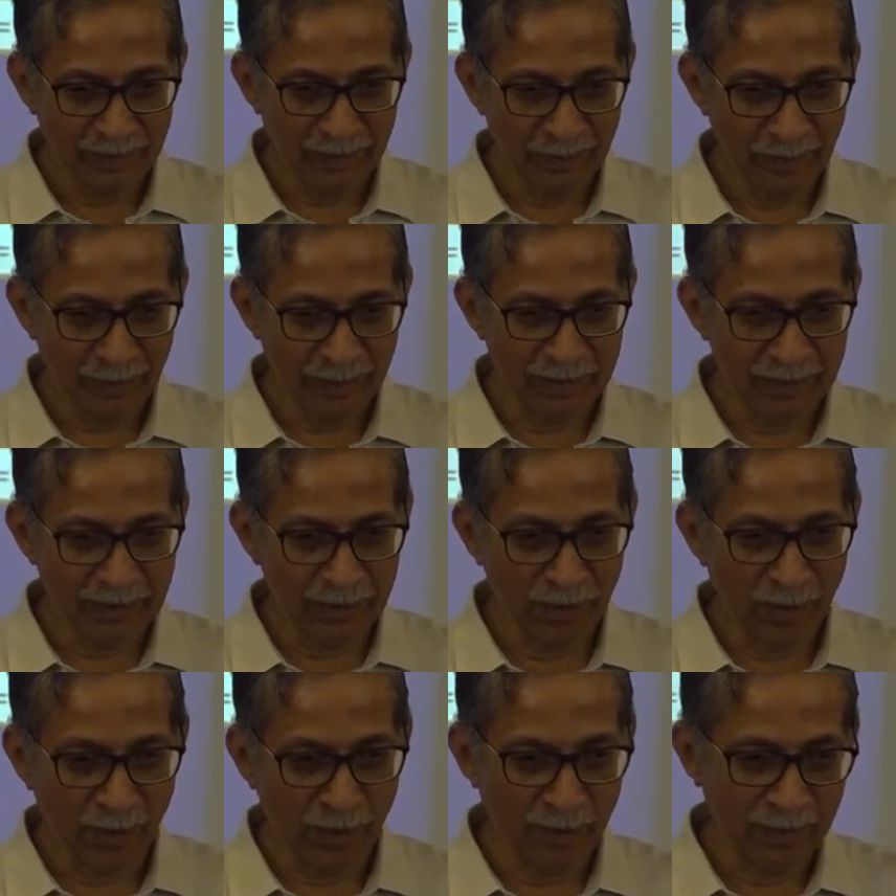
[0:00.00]
What is the
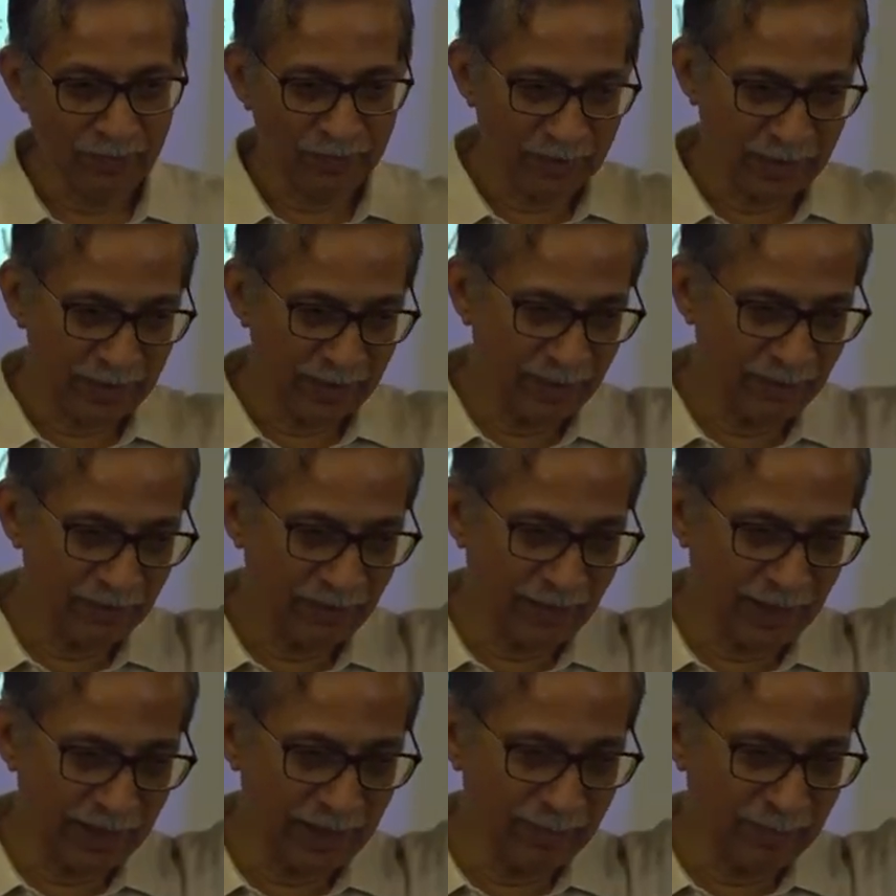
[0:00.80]
law?
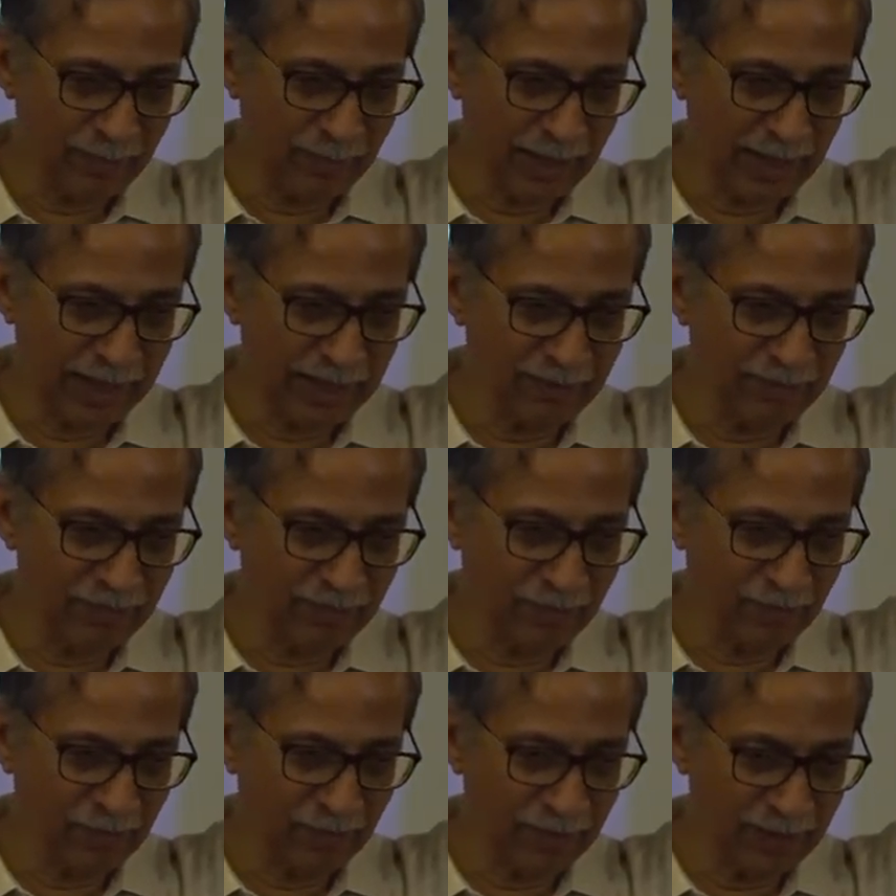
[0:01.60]
If I apply, a
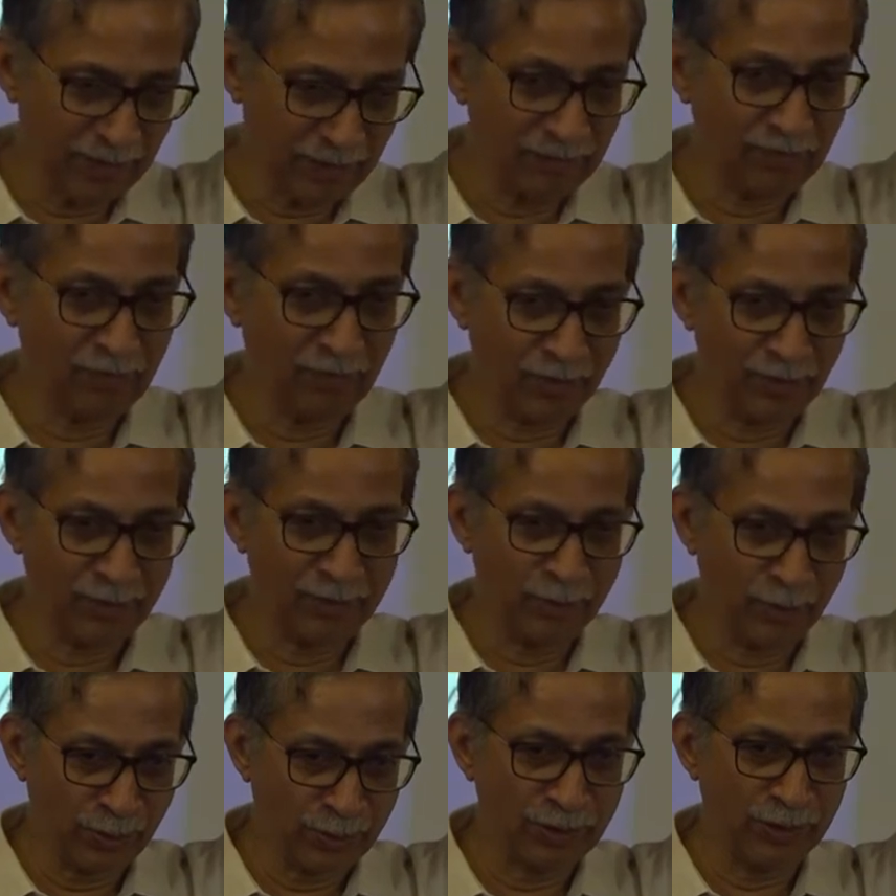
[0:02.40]
fo- it
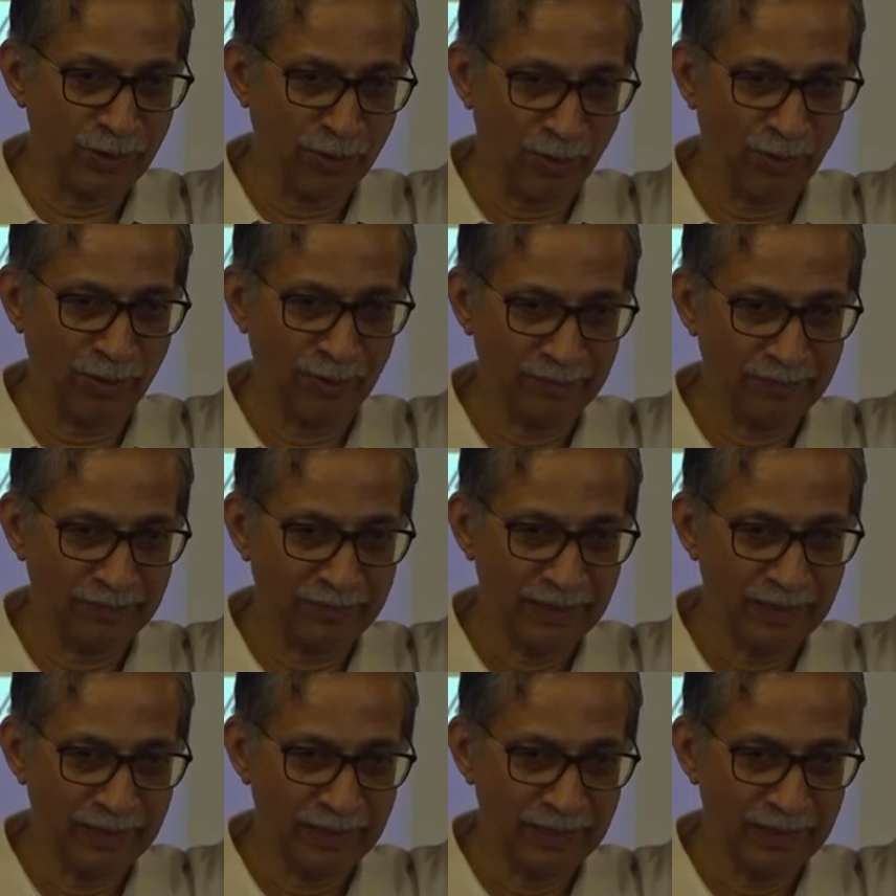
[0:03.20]
follows Hooke's law.